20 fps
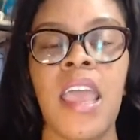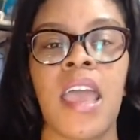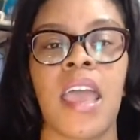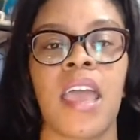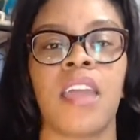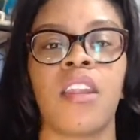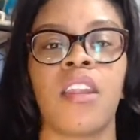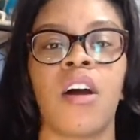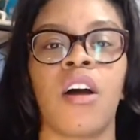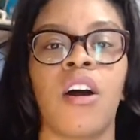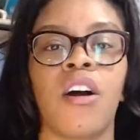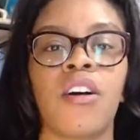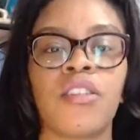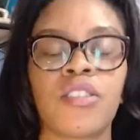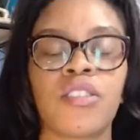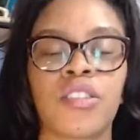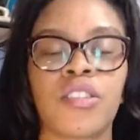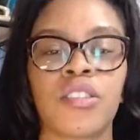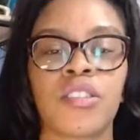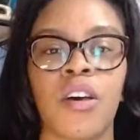and
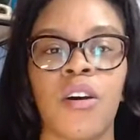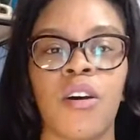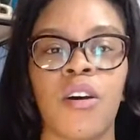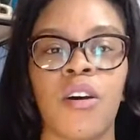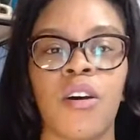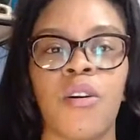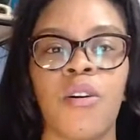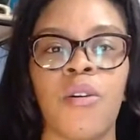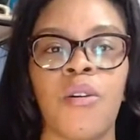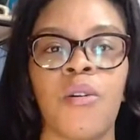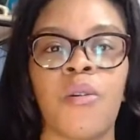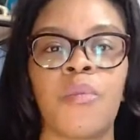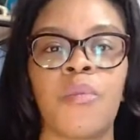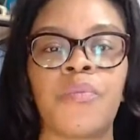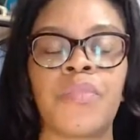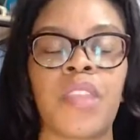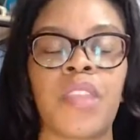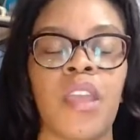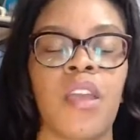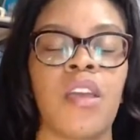also
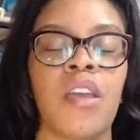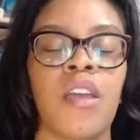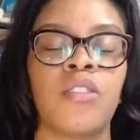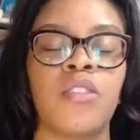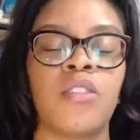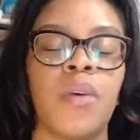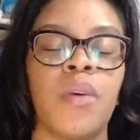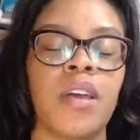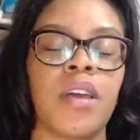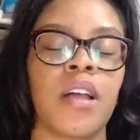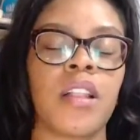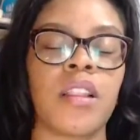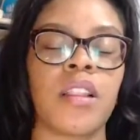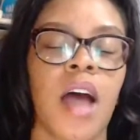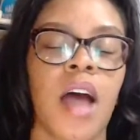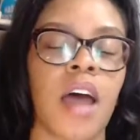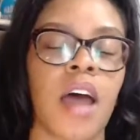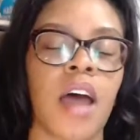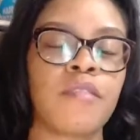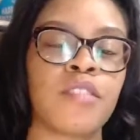doing a
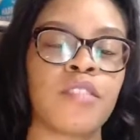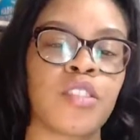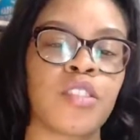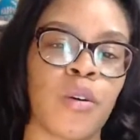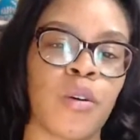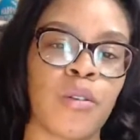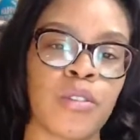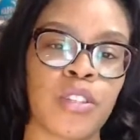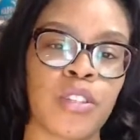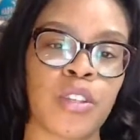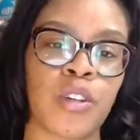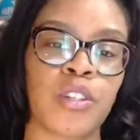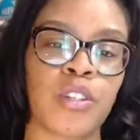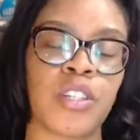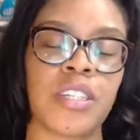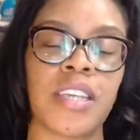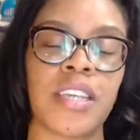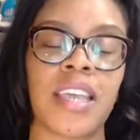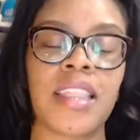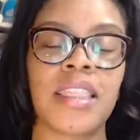lot of soul
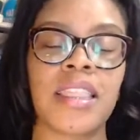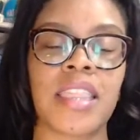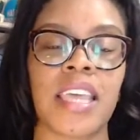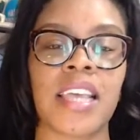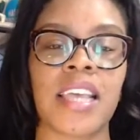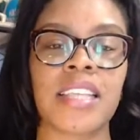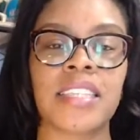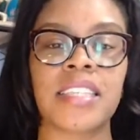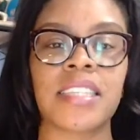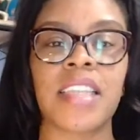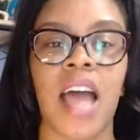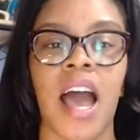searching and things that